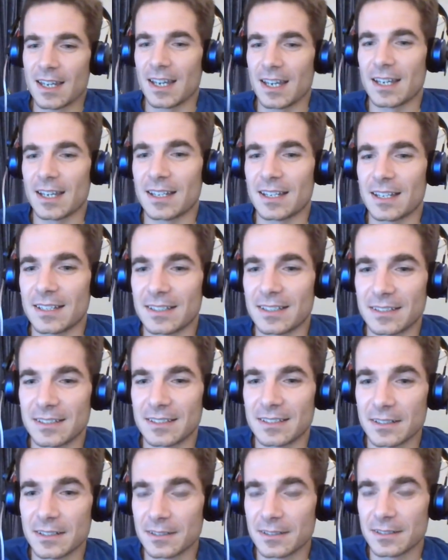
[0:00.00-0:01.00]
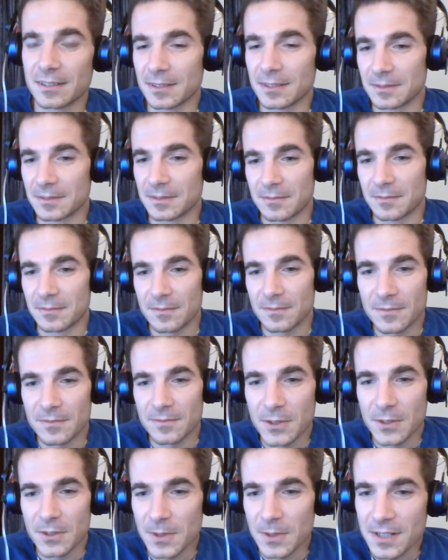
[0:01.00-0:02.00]
And a
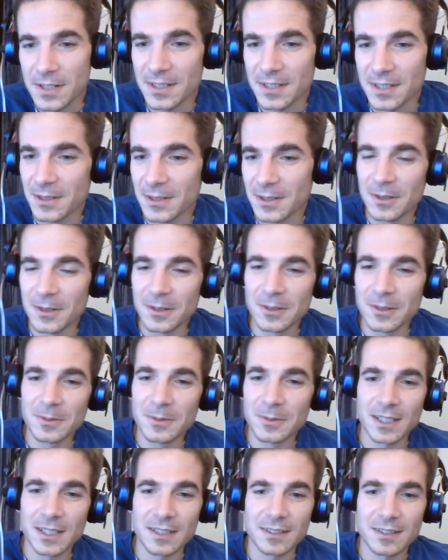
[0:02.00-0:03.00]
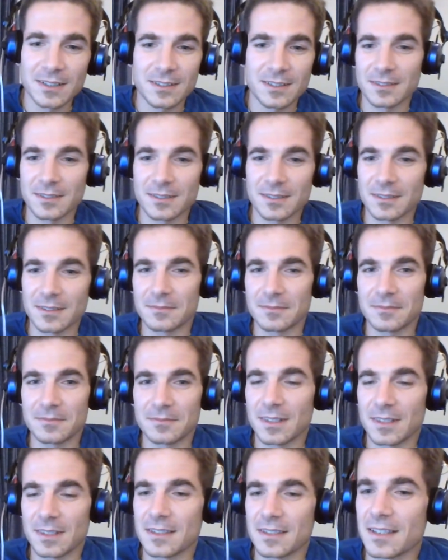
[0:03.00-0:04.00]
few years ago, we had,
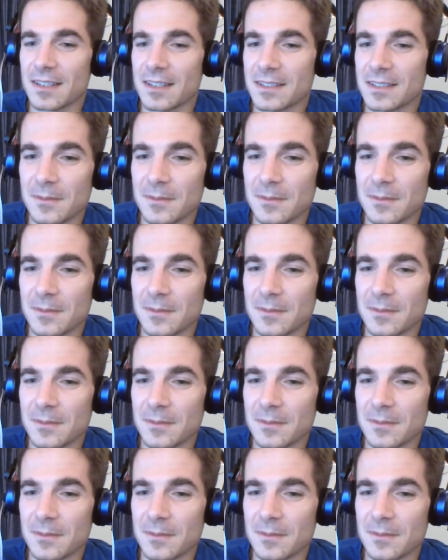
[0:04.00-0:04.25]
let's say,